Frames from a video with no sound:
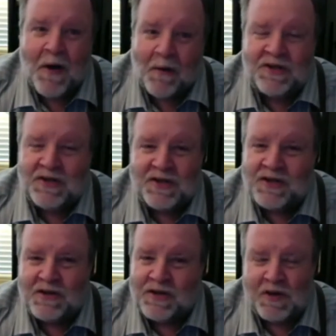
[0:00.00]
which is
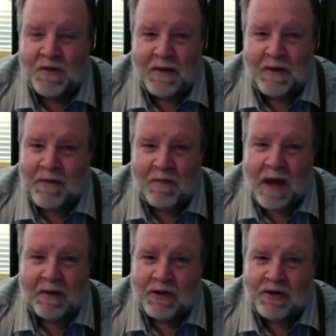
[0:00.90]
you just open up the
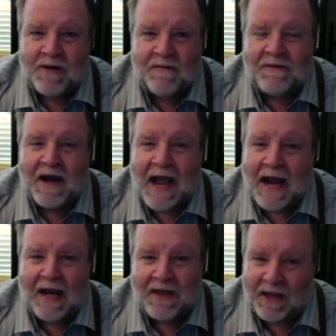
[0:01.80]
Bible, you're trying to find
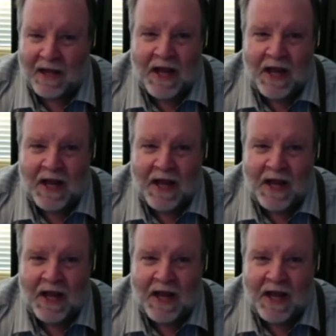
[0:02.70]
anything,